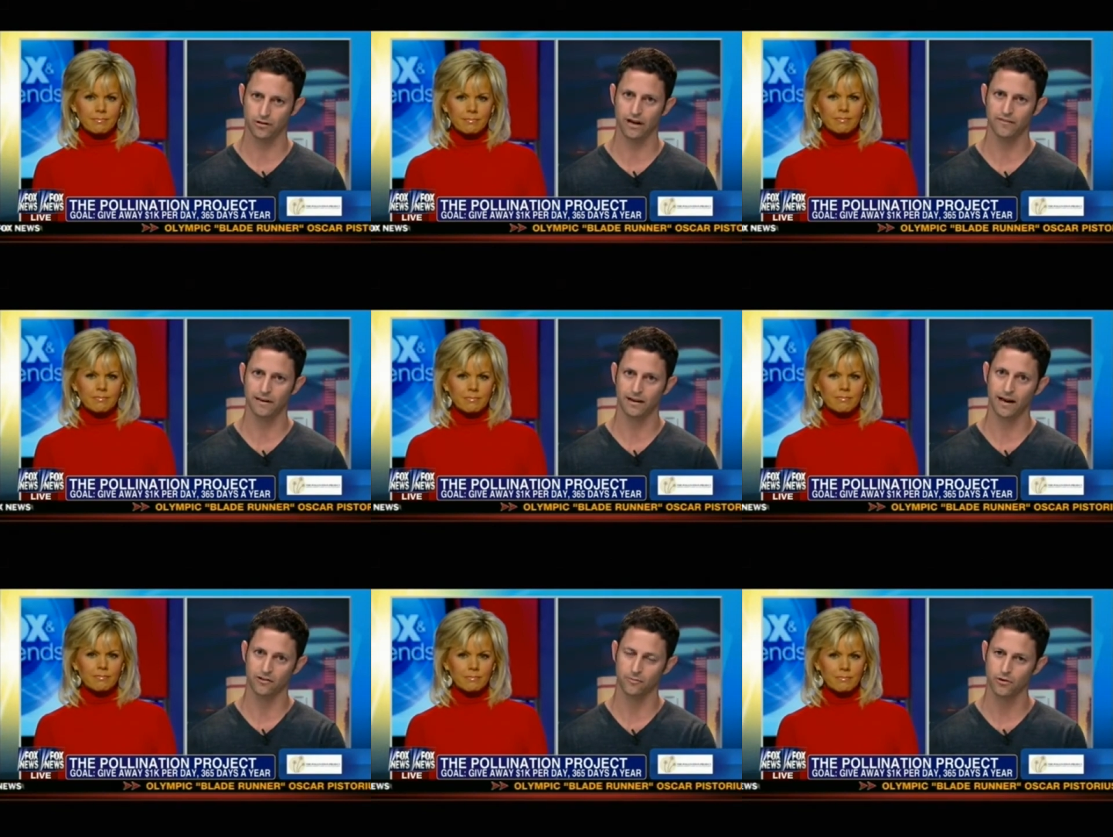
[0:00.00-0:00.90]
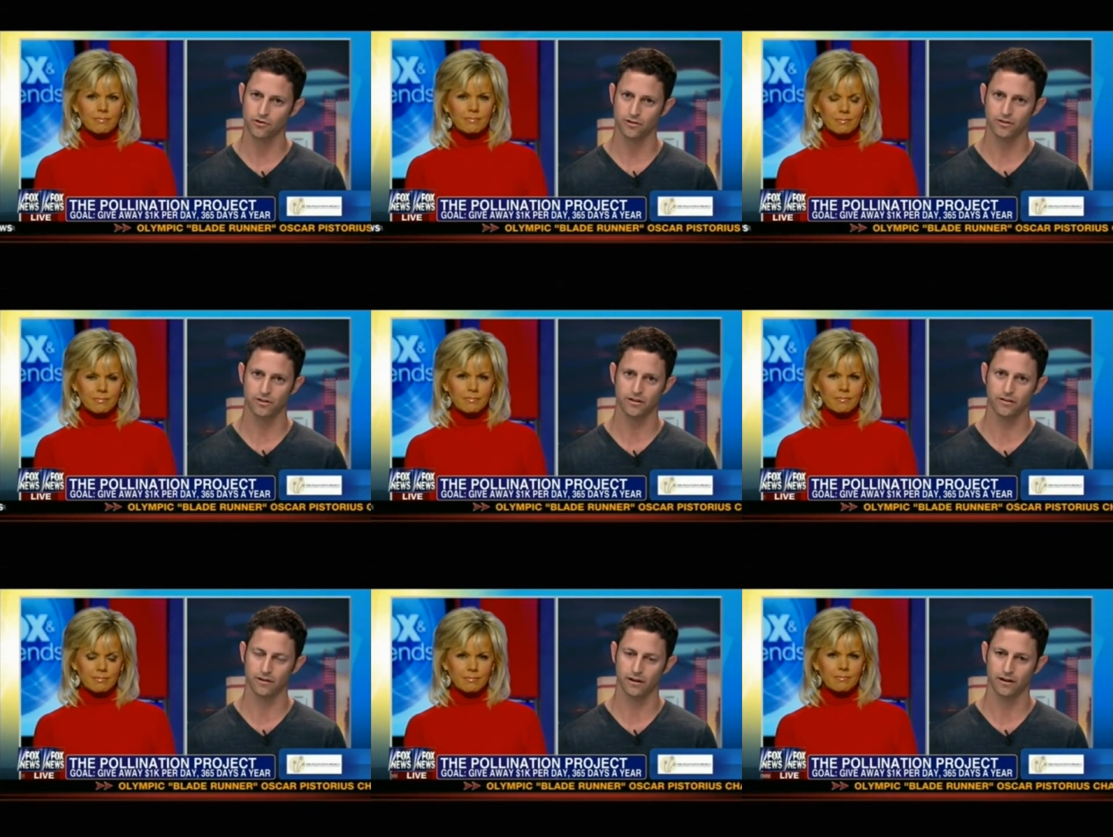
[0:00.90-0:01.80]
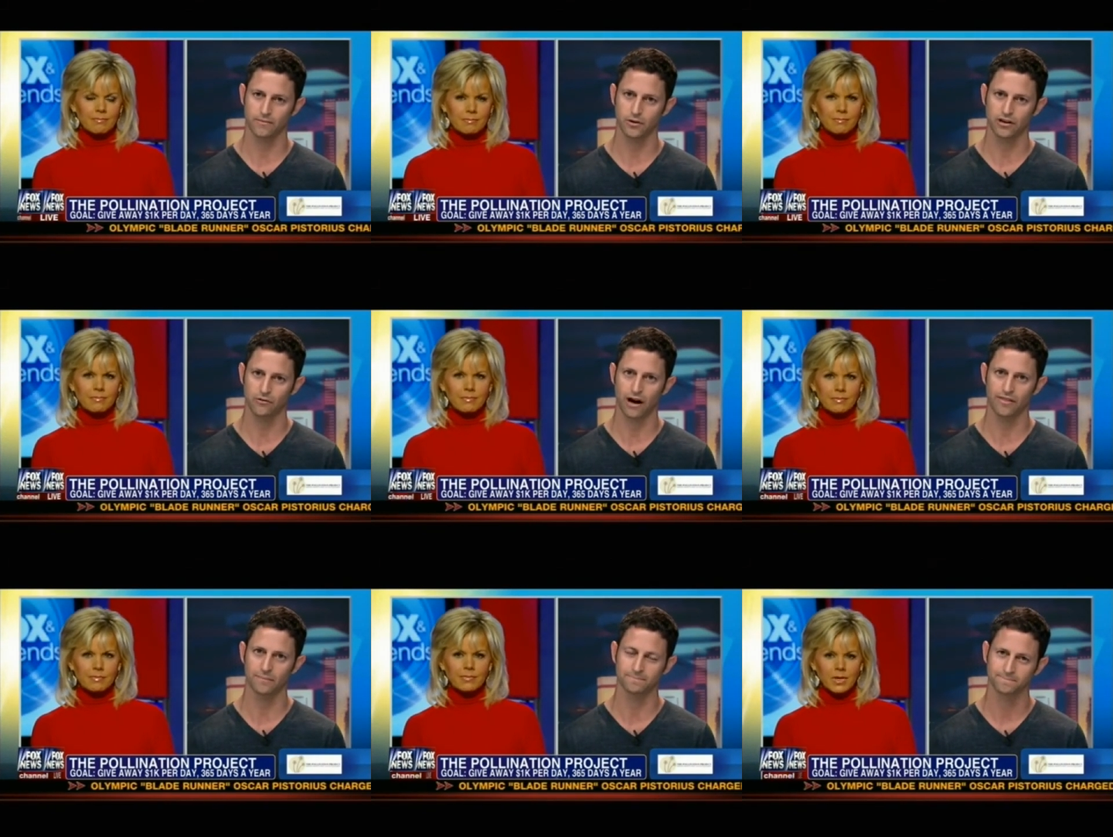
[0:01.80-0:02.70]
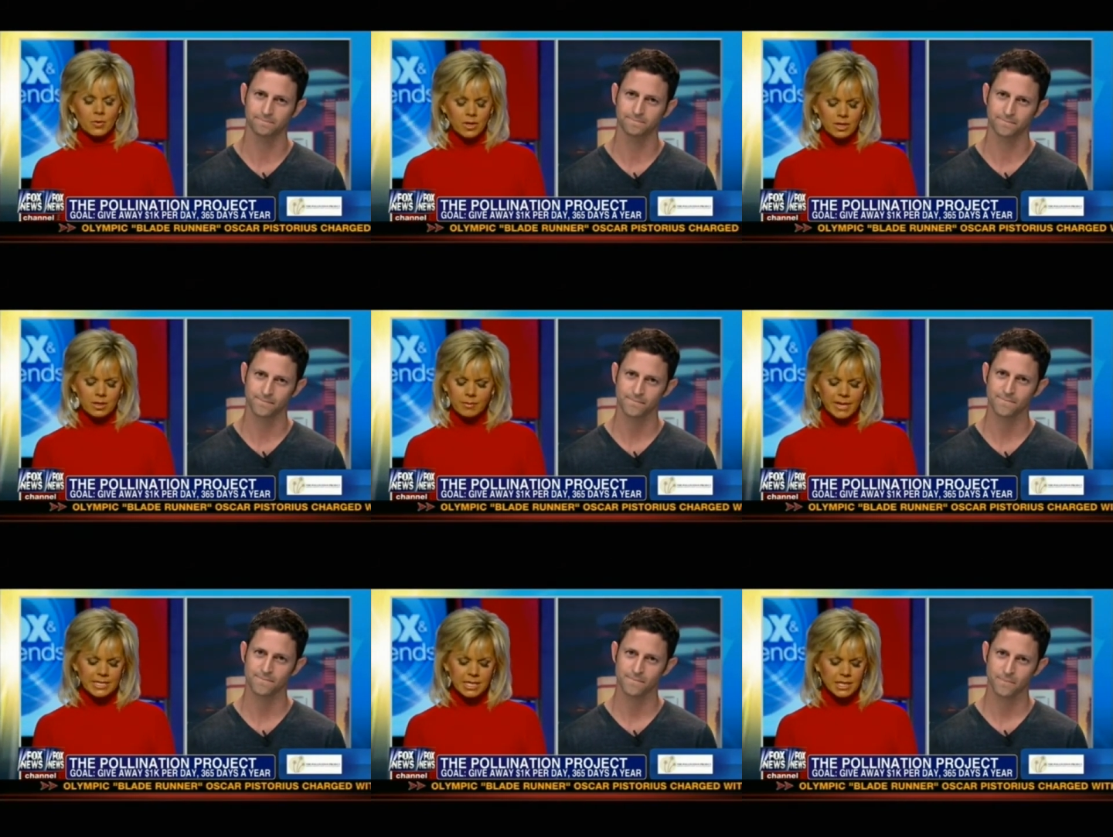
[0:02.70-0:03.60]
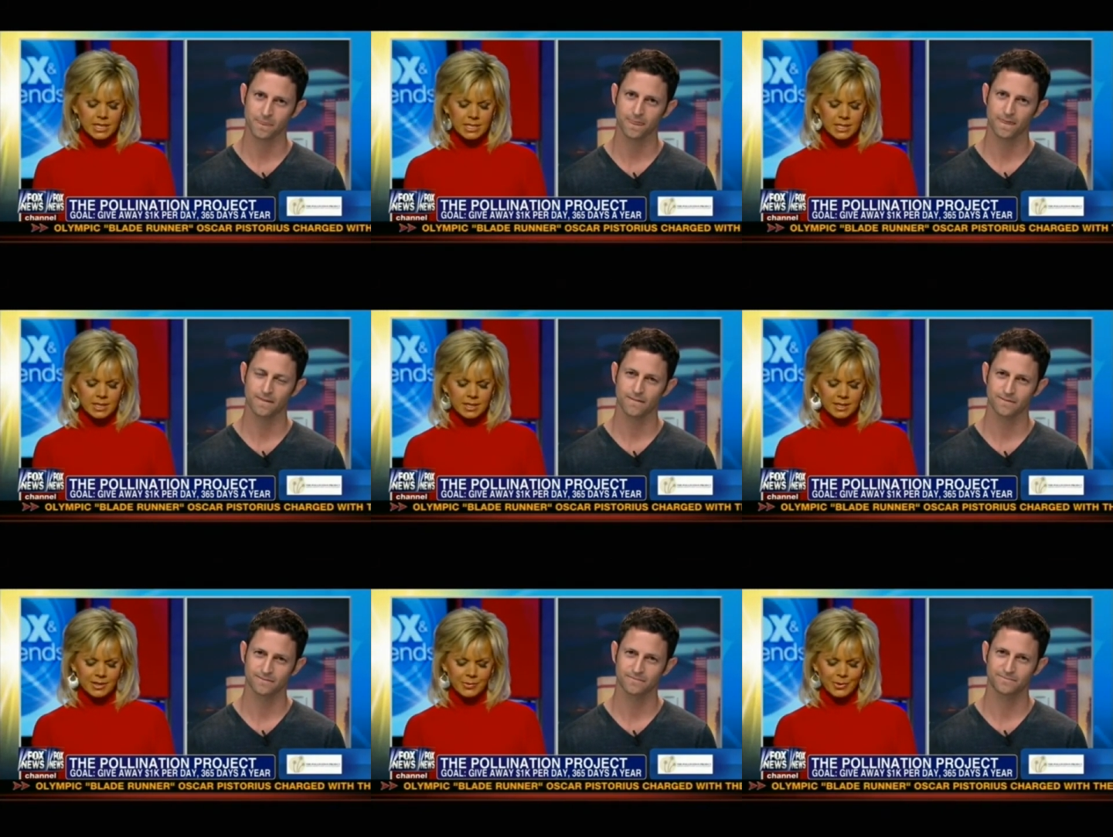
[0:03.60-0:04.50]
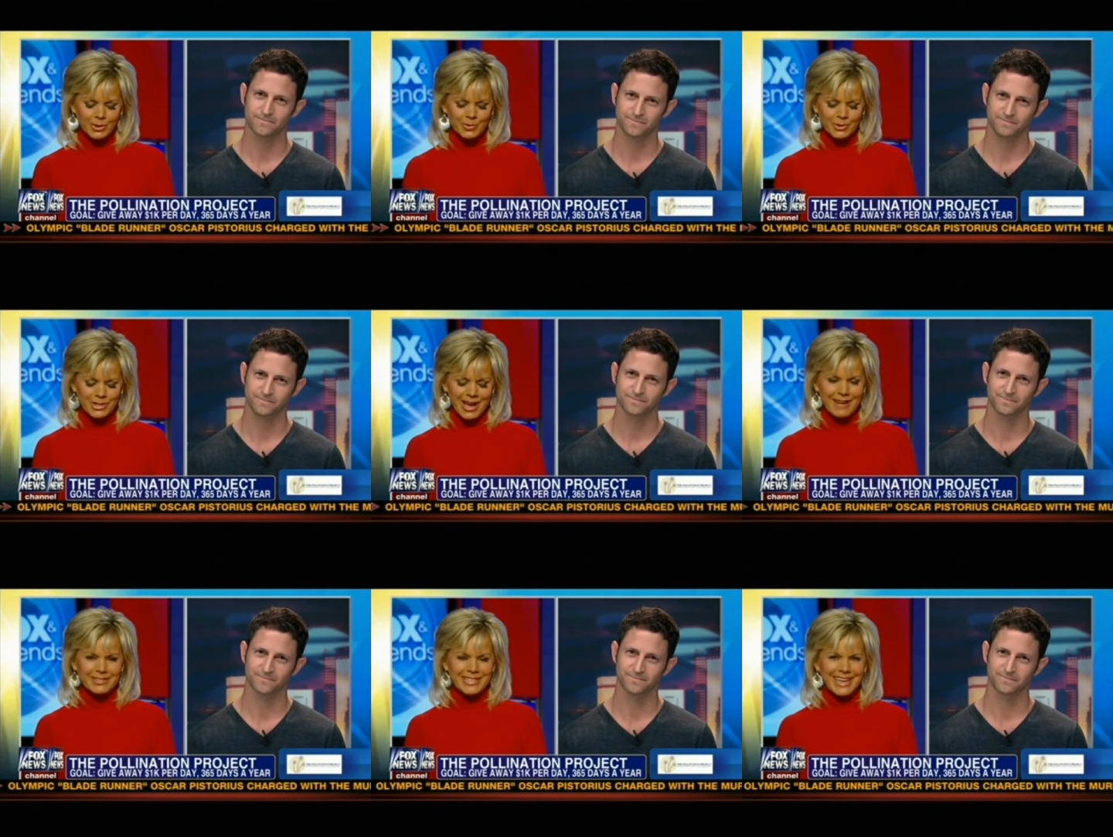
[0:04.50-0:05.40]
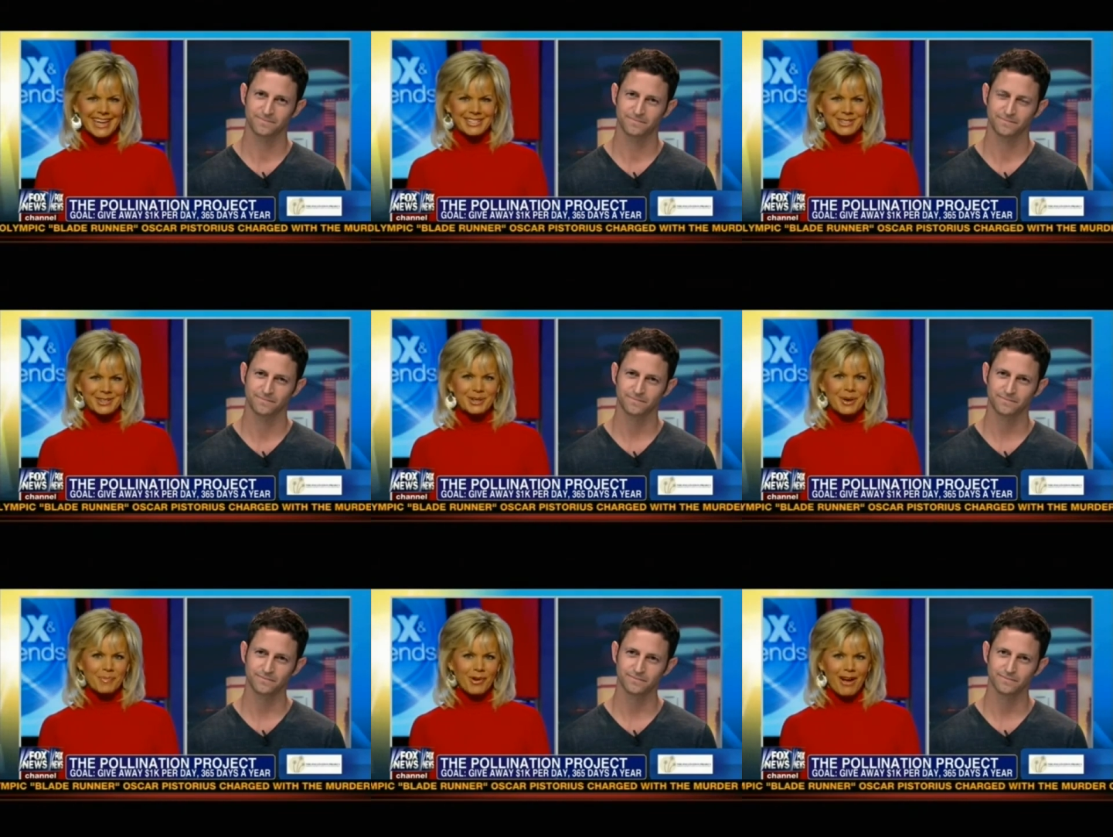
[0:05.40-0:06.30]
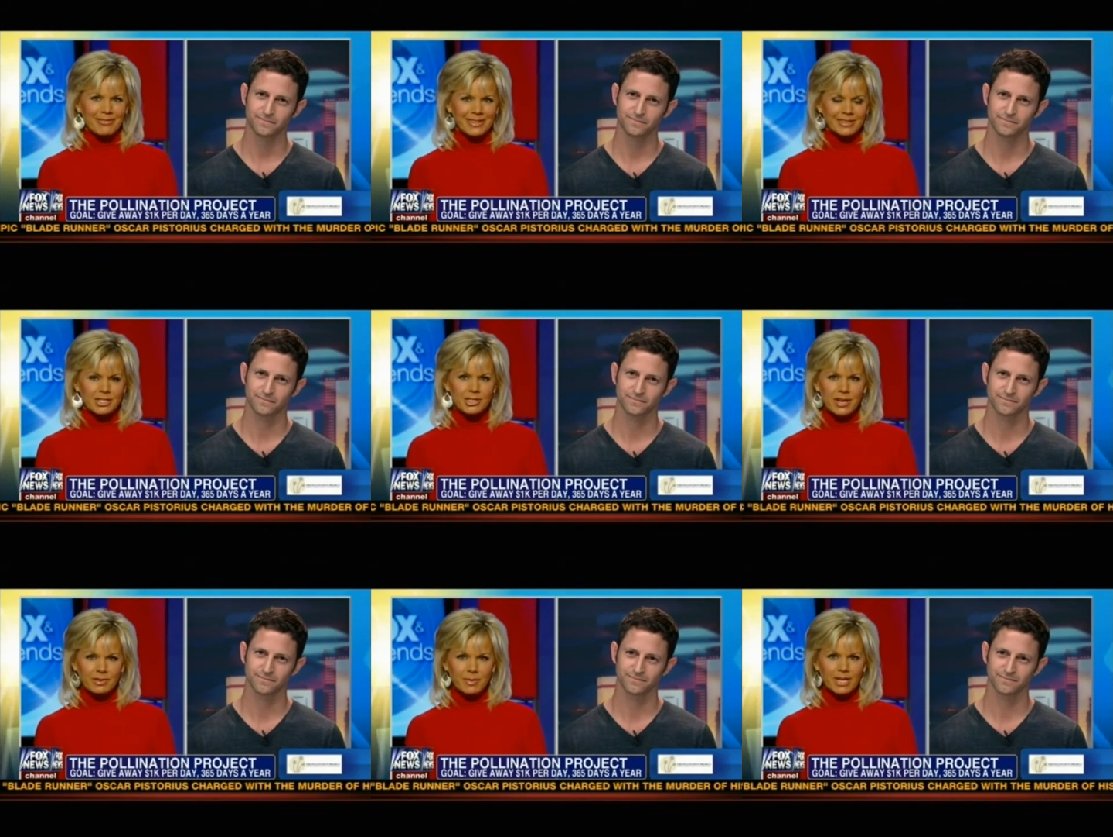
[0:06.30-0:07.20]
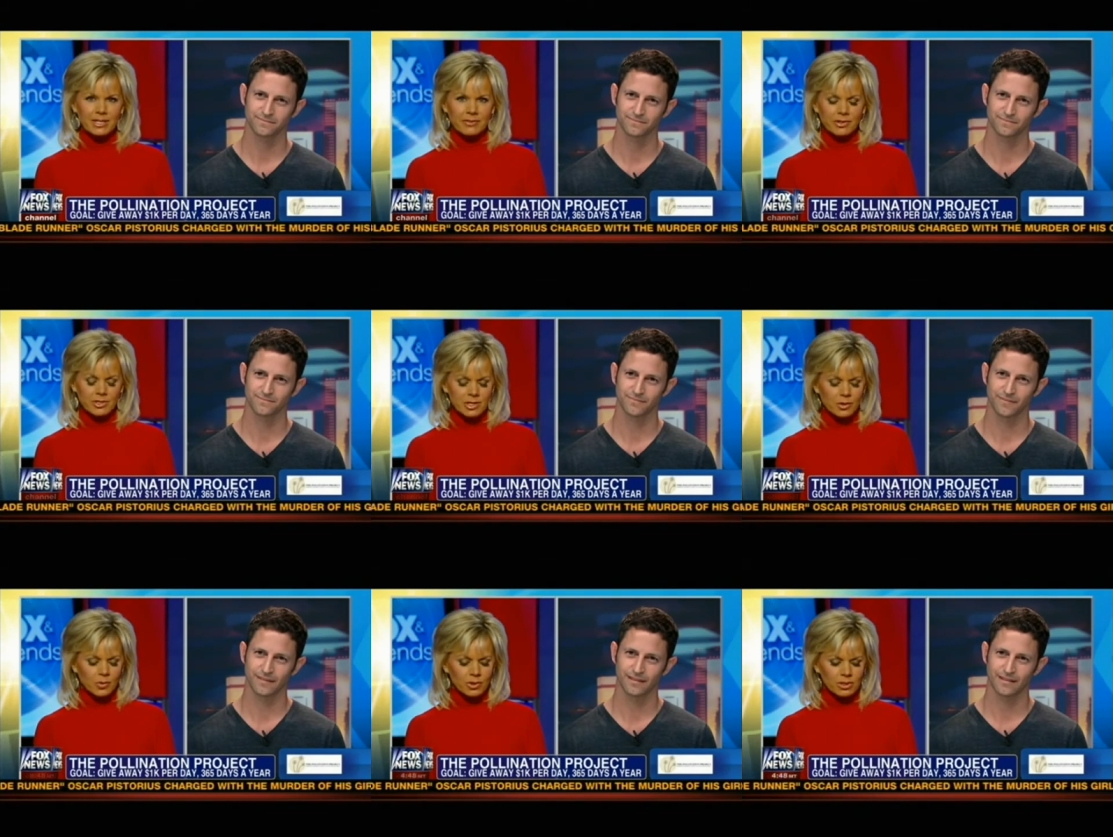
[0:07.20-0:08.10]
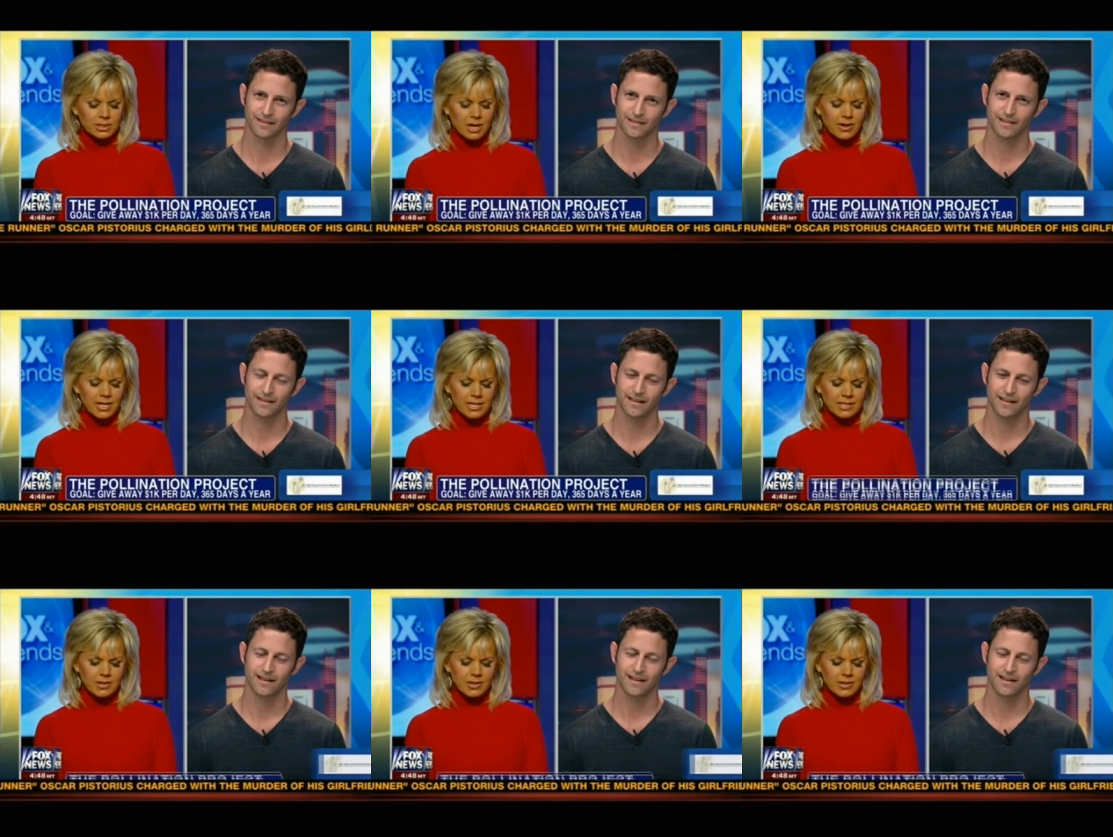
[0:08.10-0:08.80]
Speaker 1: life and make a contribution to their uh, community around them.
Speaker 2: What an amazing idea. Uh, the only rule you have is they can't turn a profit. They just have to make a difference in the world. Ari Nessel,